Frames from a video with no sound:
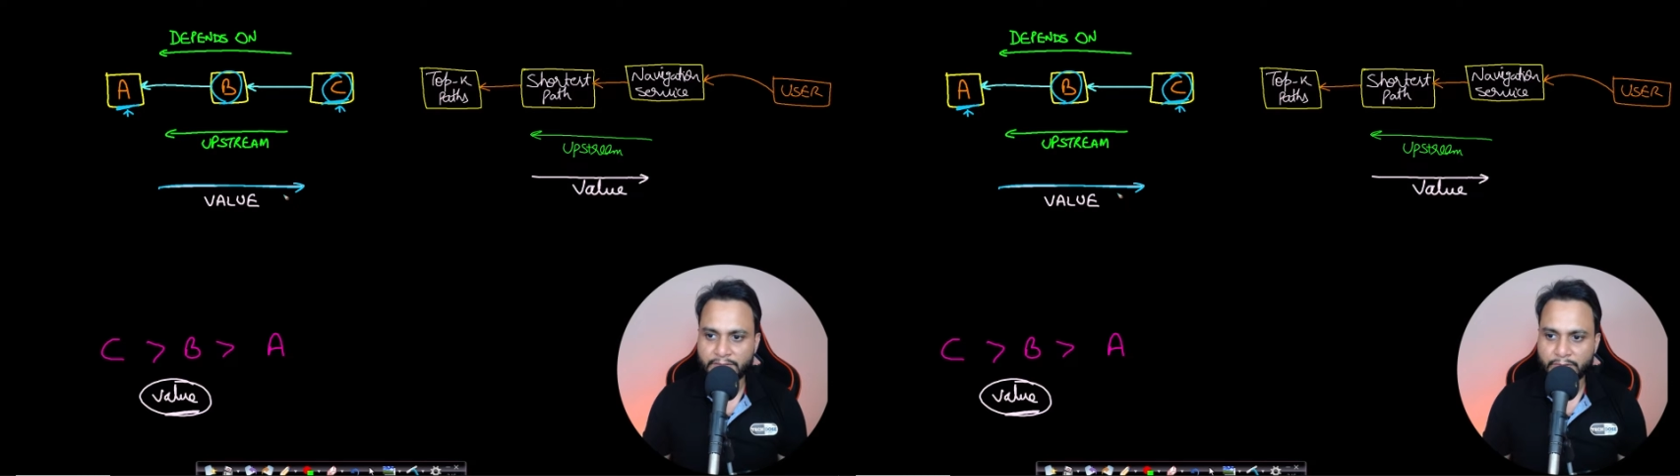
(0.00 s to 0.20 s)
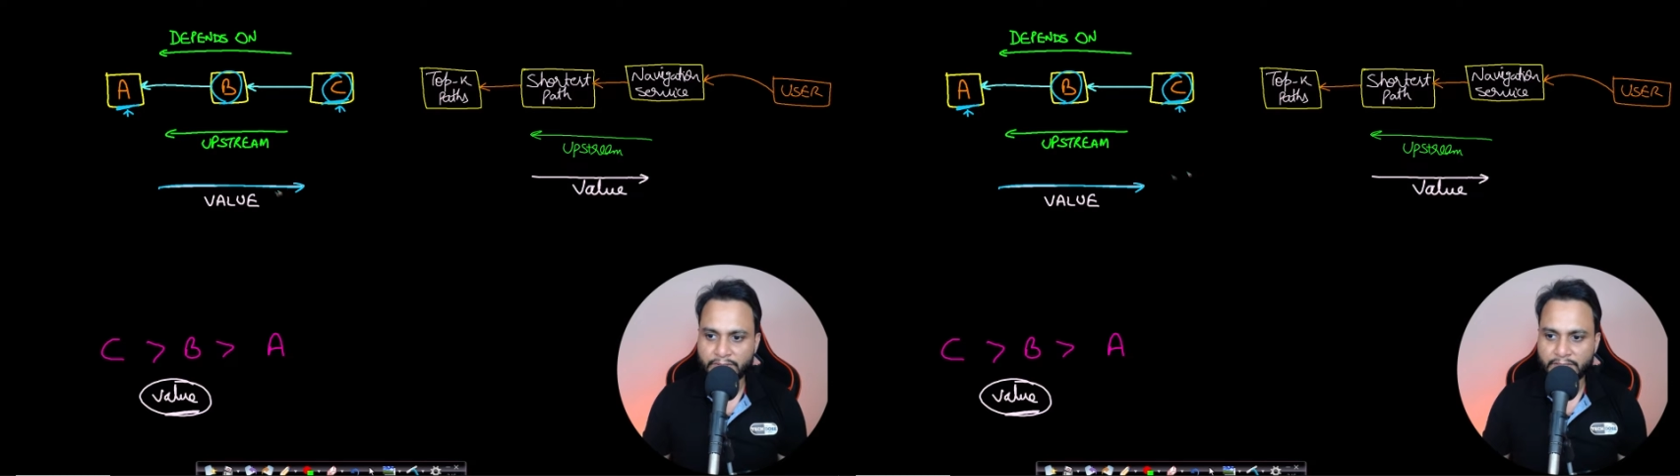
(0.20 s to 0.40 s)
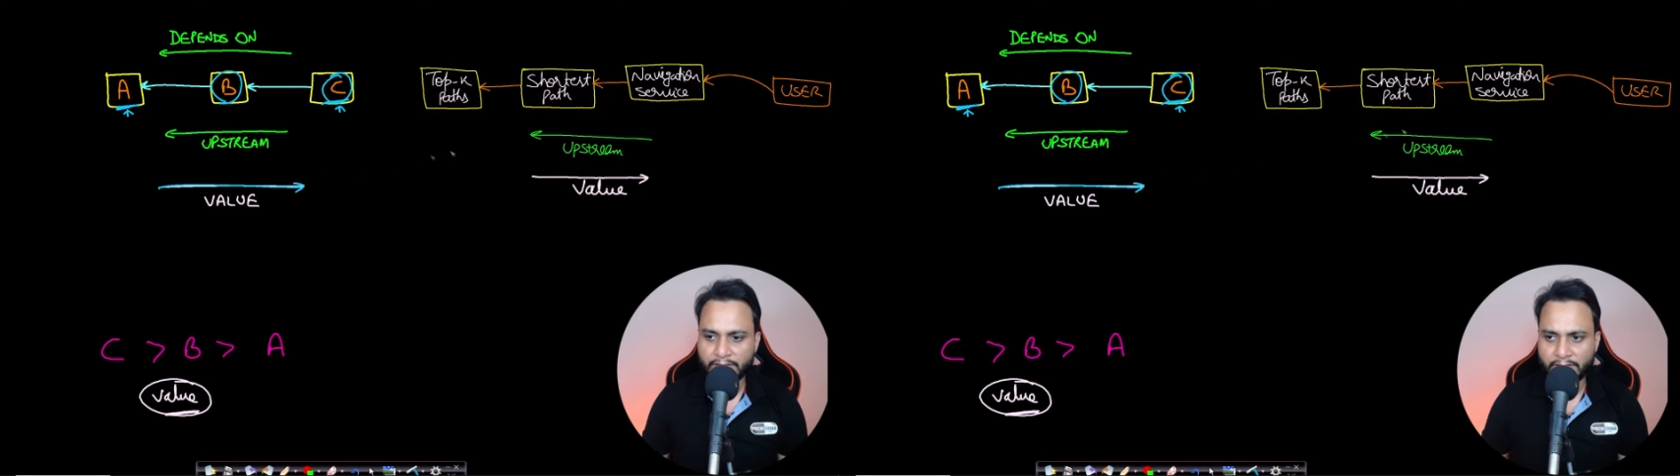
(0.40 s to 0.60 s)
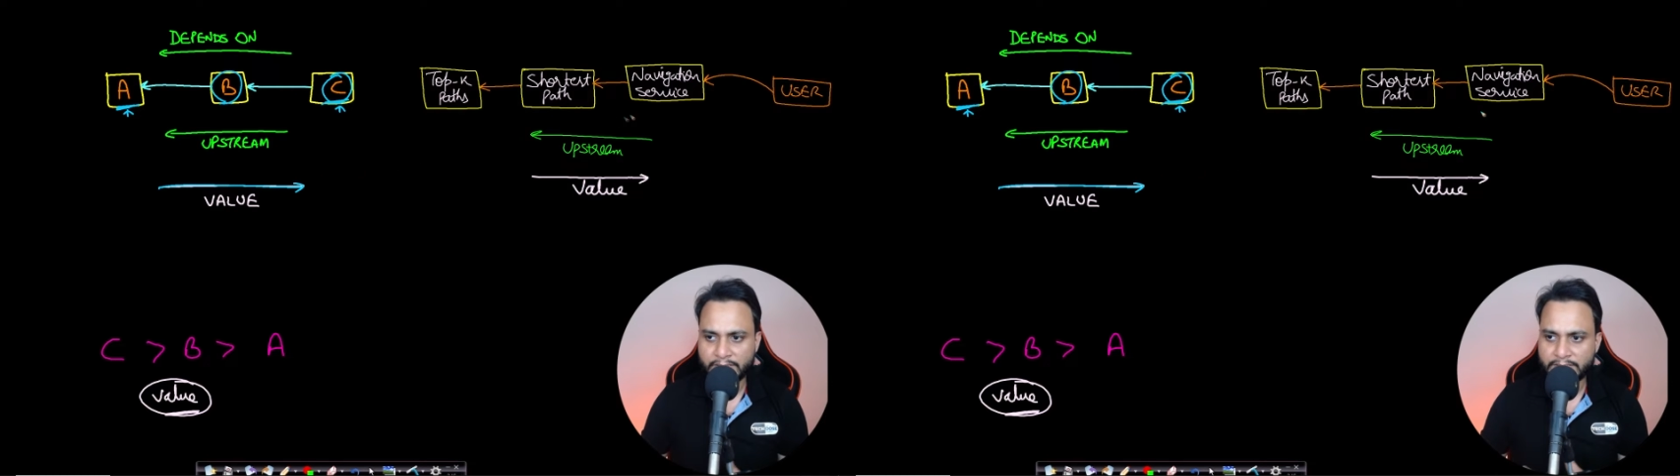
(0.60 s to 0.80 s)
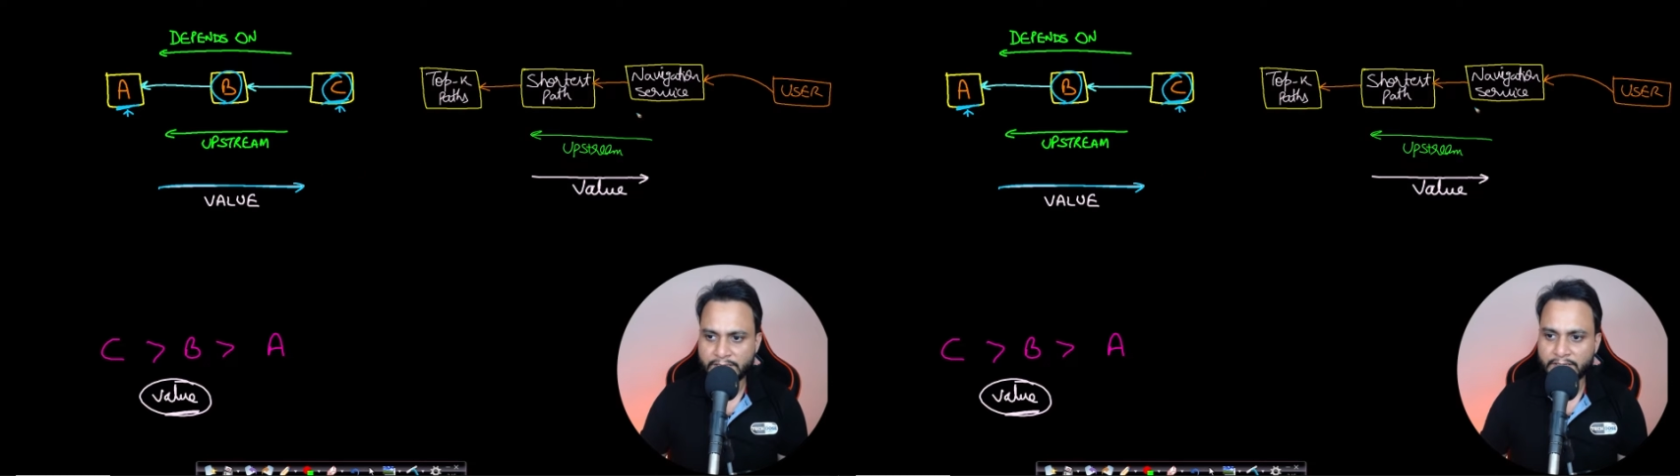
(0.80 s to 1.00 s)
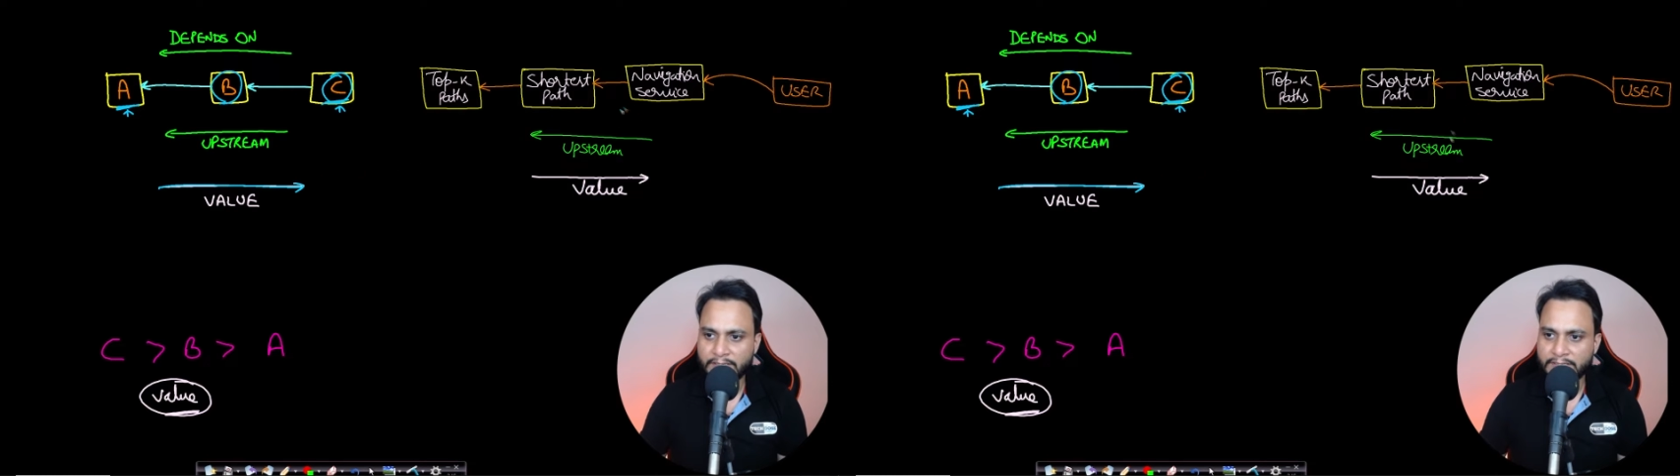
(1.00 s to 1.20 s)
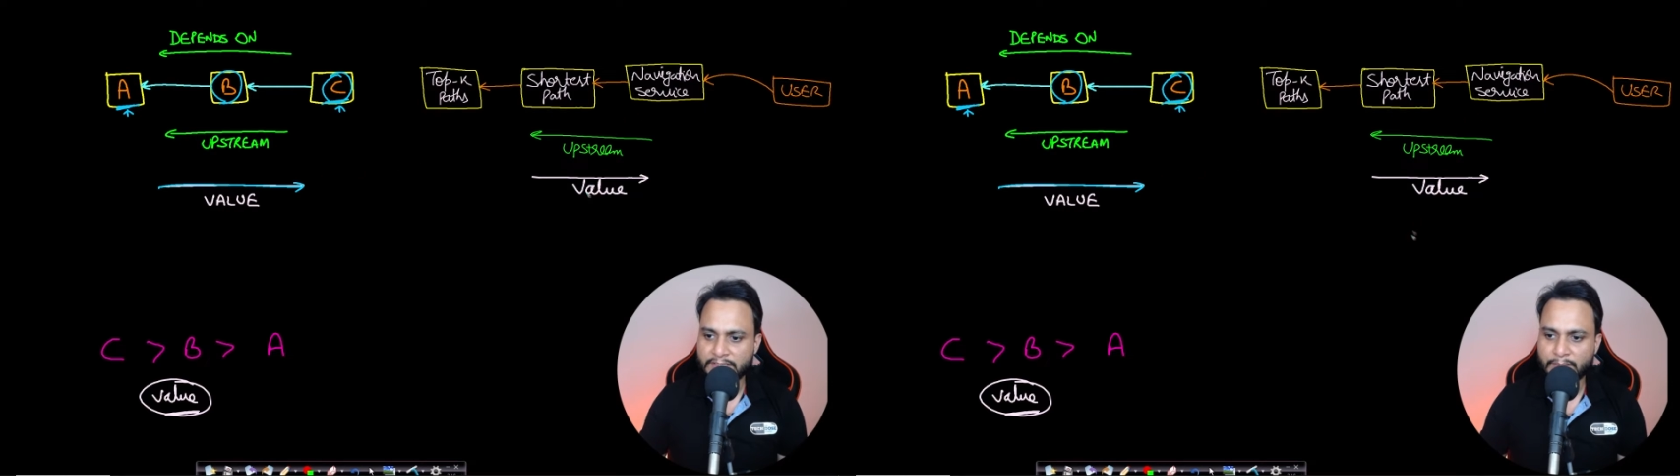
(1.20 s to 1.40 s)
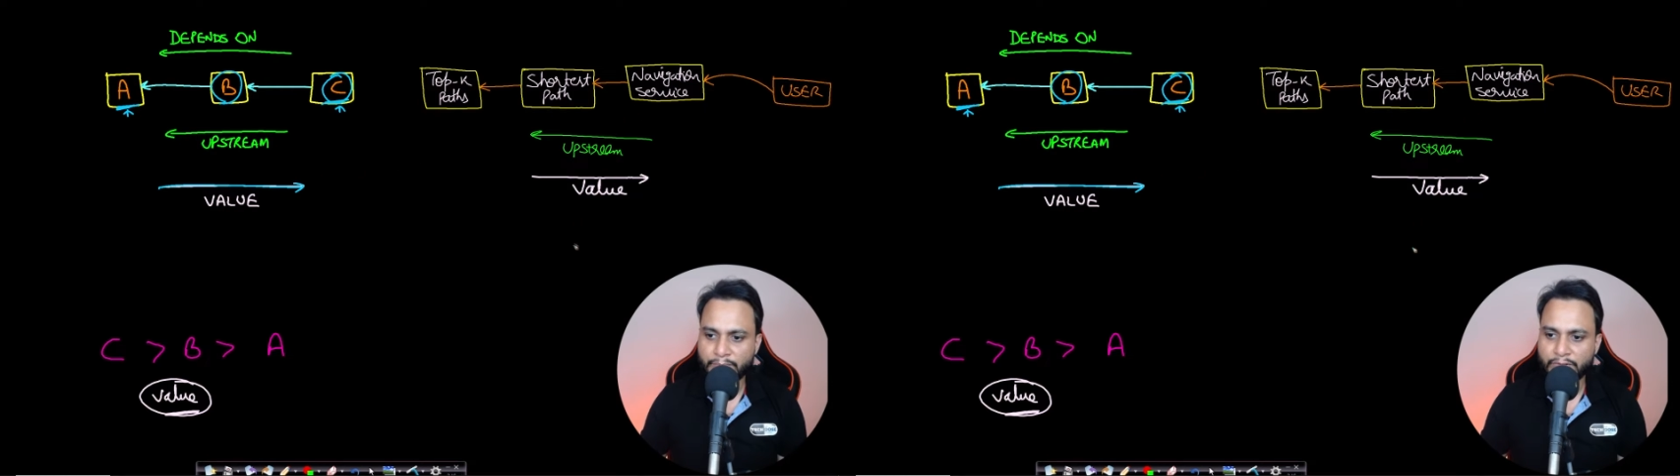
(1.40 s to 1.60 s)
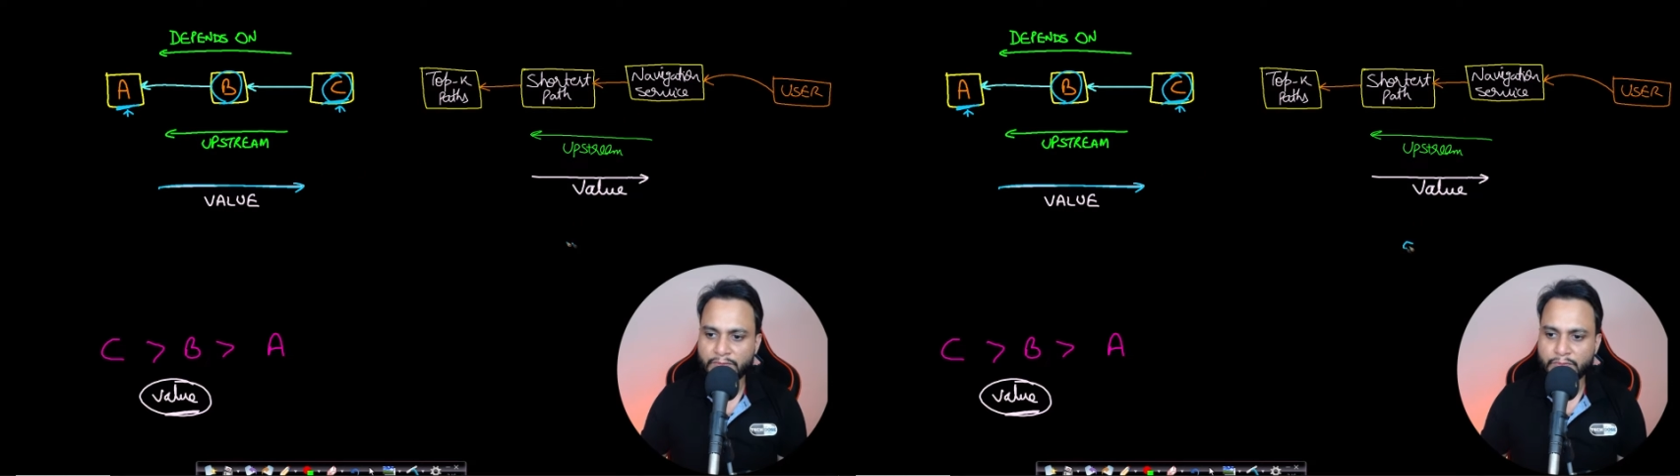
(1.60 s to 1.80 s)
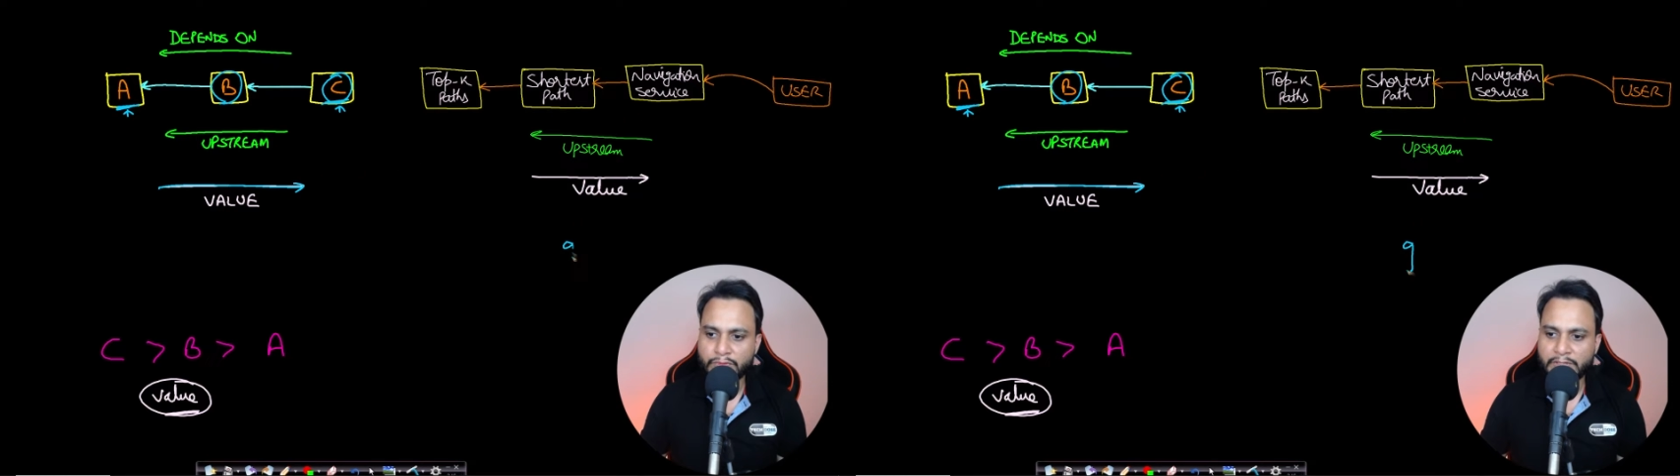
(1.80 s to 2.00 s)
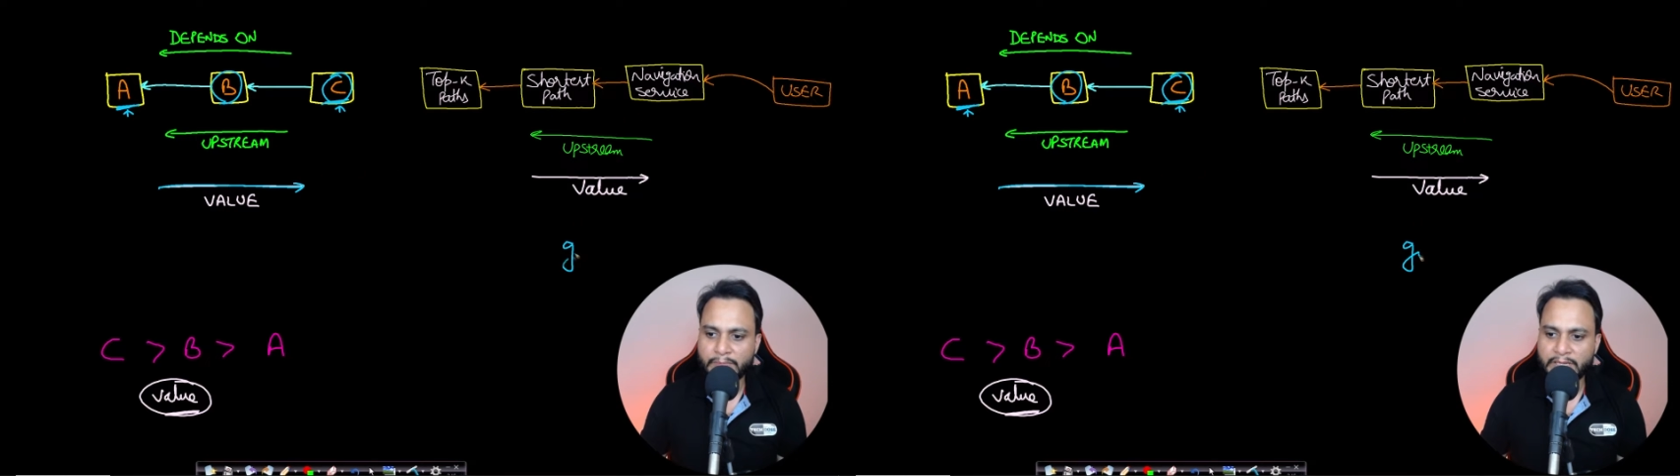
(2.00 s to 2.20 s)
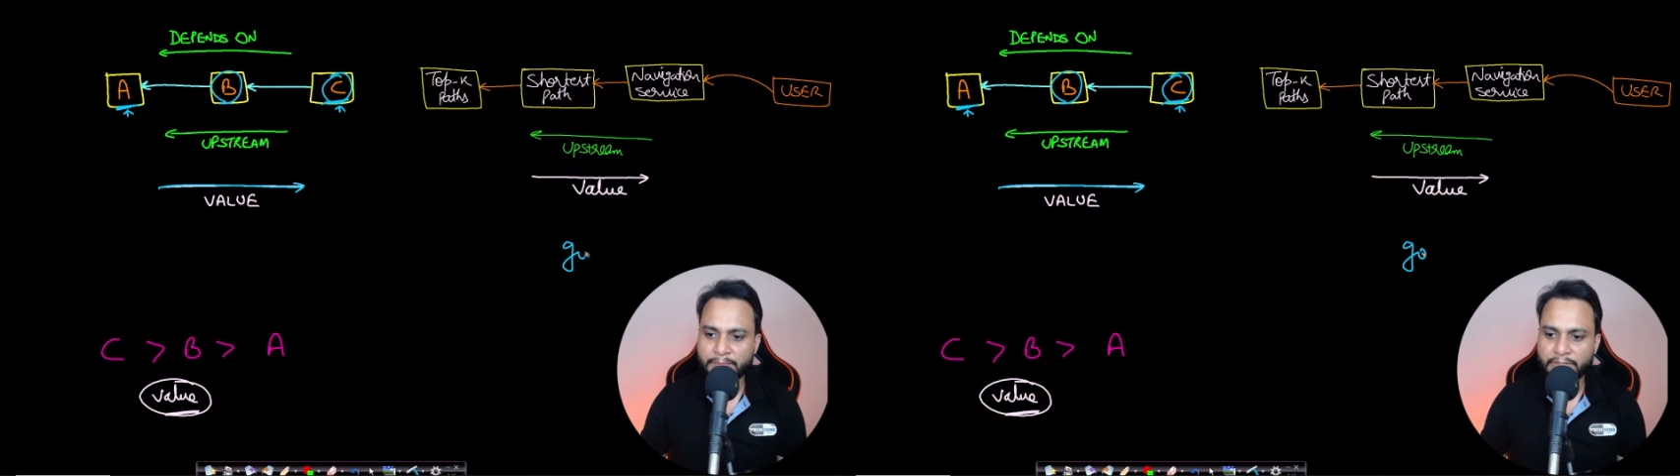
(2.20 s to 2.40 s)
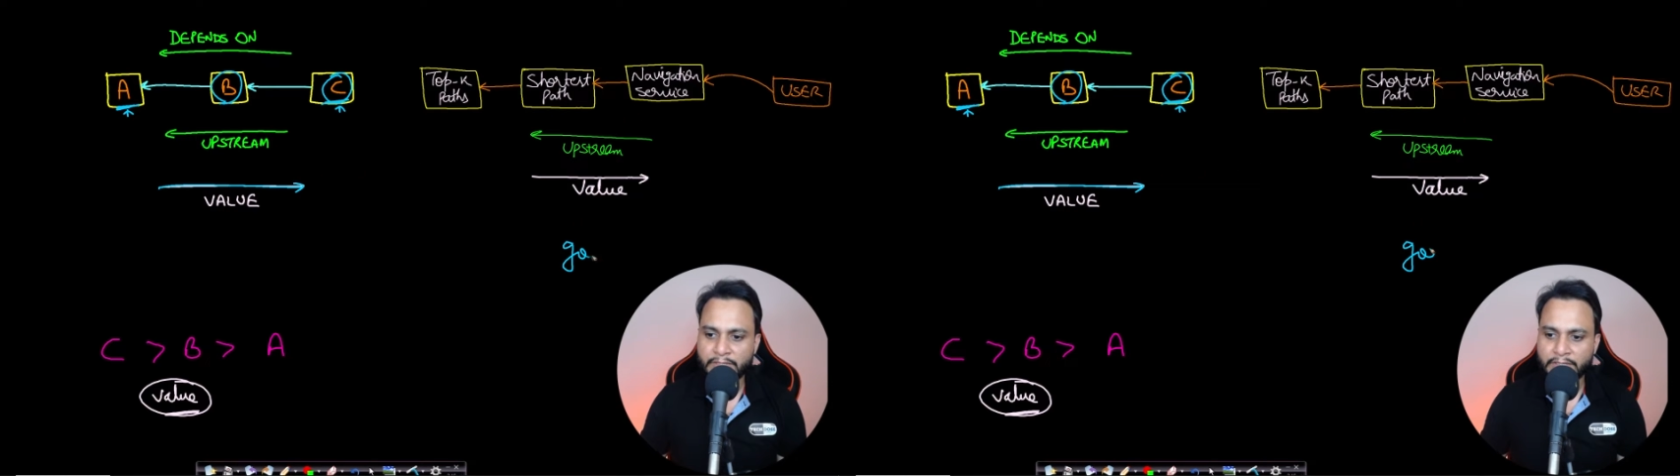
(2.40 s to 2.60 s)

Okay, let's take an example of Google Map.